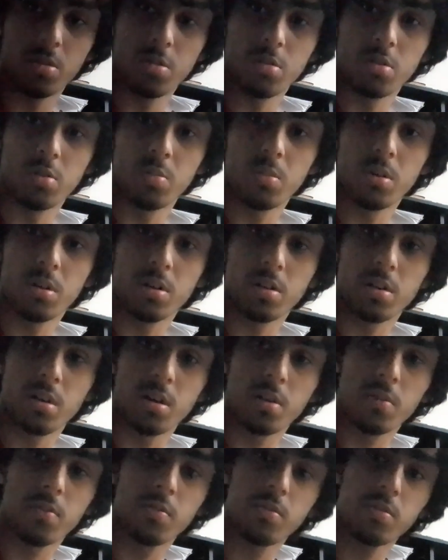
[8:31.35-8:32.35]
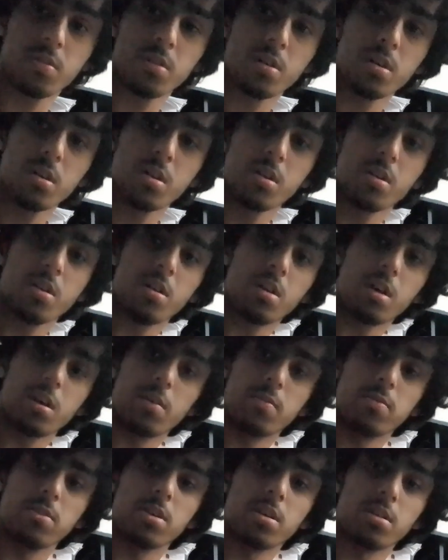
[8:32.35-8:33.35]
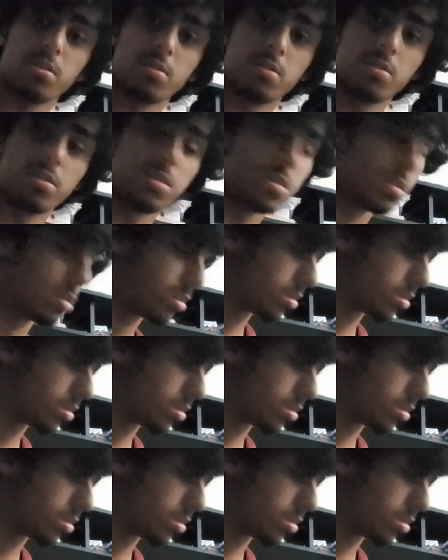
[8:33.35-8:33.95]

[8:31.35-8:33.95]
you just make it F, A flat, C.